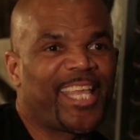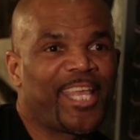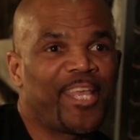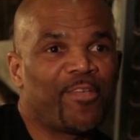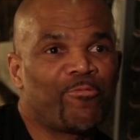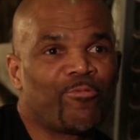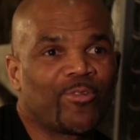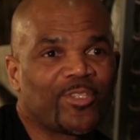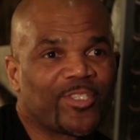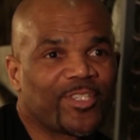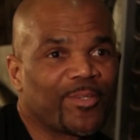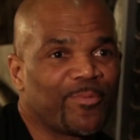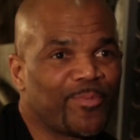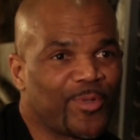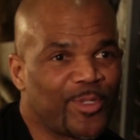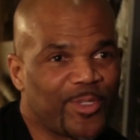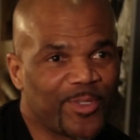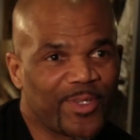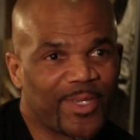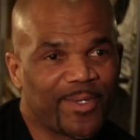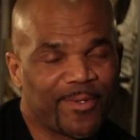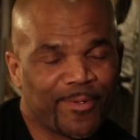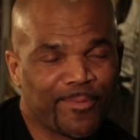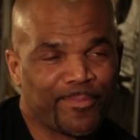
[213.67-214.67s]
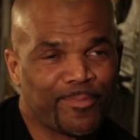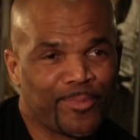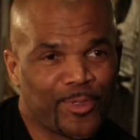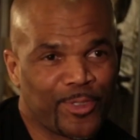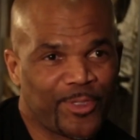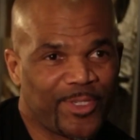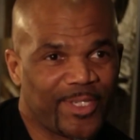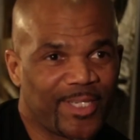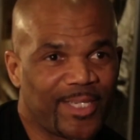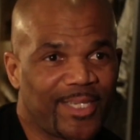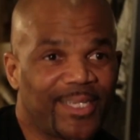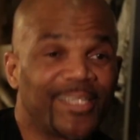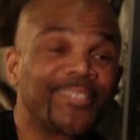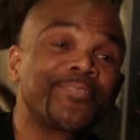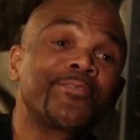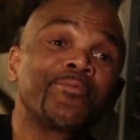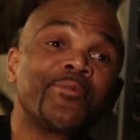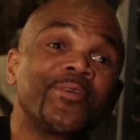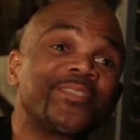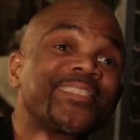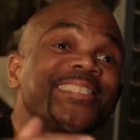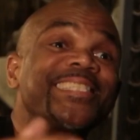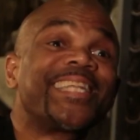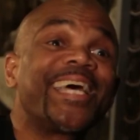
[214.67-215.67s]
he was a mu- music. It's,
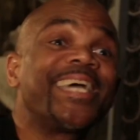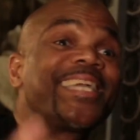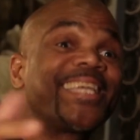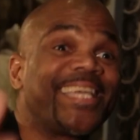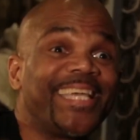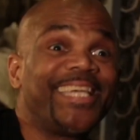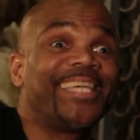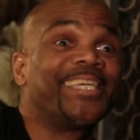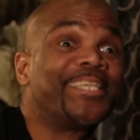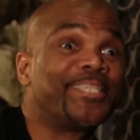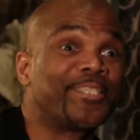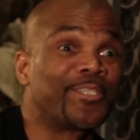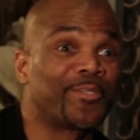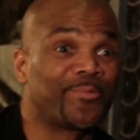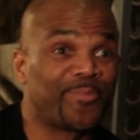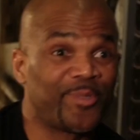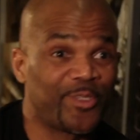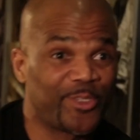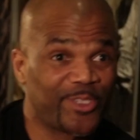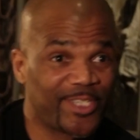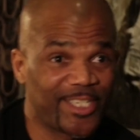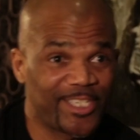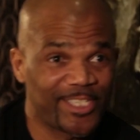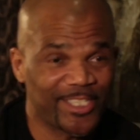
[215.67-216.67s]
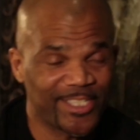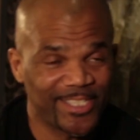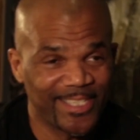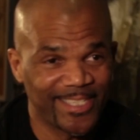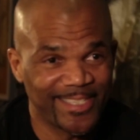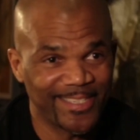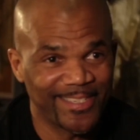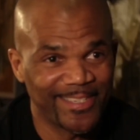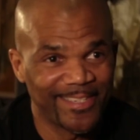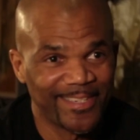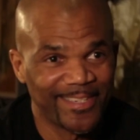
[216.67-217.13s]
it's like he is a musician.